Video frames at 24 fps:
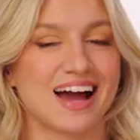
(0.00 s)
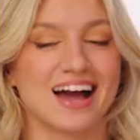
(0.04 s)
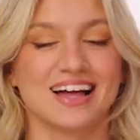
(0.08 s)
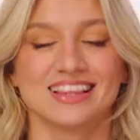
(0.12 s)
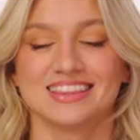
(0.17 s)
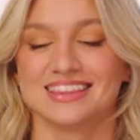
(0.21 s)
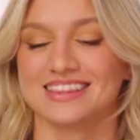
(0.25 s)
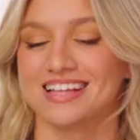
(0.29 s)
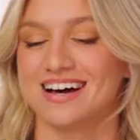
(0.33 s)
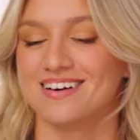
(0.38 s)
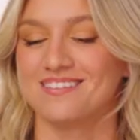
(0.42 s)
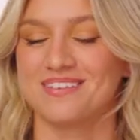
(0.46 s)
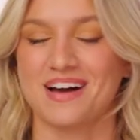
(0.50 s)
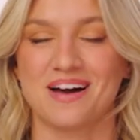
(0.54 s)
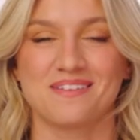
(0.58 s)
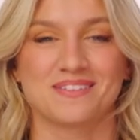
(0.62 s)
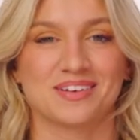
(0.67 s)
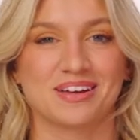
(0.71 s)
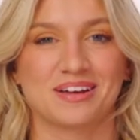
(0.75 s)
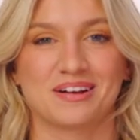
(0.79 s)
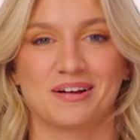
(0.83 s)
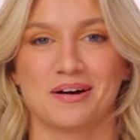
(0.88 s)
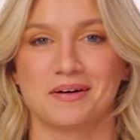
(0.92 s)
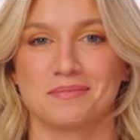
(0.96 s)
I love
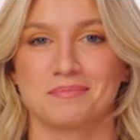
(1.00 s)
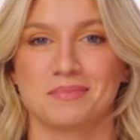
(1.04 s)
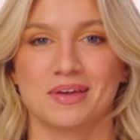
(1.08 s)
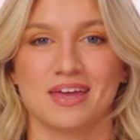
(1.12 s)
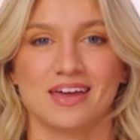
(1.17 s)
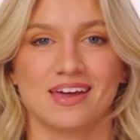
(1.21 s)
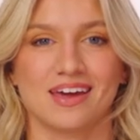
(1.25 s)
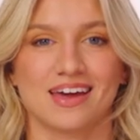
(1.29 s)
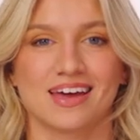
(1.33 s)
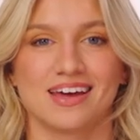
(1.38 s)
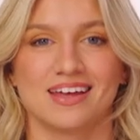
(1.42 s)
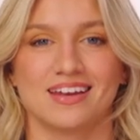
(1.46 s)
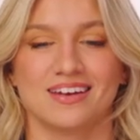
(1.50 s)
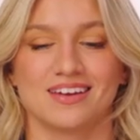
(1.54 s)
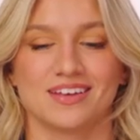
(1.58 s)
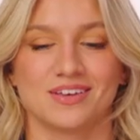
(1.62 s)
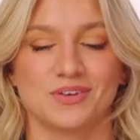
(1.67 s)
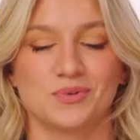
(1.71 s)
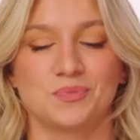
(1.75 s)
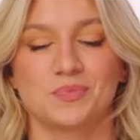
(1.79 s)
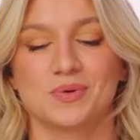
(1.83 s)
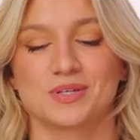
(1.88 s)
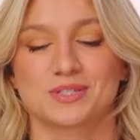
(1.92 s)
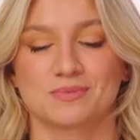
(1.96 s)
having it on me and
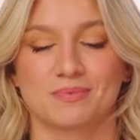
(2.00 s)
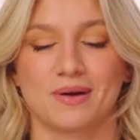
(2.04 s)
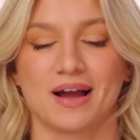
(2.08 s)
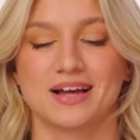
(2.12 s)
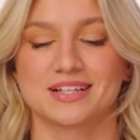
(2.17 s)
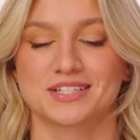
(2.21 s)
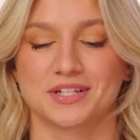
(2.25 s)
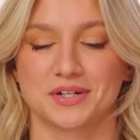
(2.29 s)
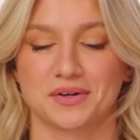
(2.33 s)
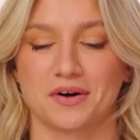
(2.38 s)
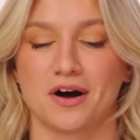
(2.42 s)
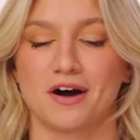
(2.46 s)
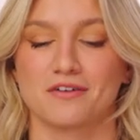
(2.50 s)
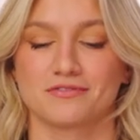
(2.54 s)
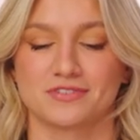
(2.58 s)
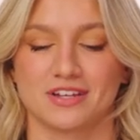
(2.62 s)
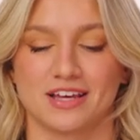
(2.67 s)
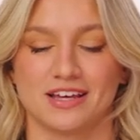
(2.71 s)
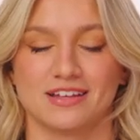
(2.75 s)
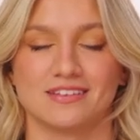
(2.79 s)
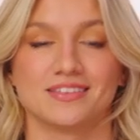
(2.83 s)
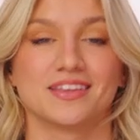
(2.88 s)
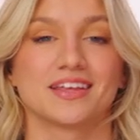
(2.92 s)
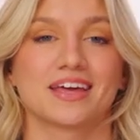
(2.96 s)
you'd be surprised how
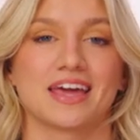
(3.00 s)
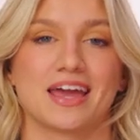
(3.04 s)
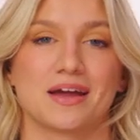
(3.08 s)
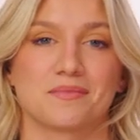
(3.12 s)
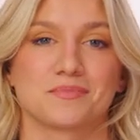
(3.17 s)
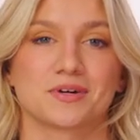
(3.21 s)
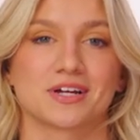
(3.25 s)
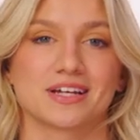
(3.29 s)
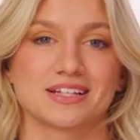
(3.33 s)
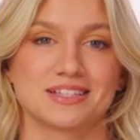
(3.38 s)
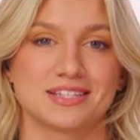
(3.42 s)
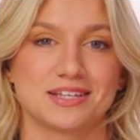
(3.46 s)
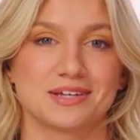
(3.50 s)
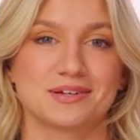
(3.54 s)
often the camera gets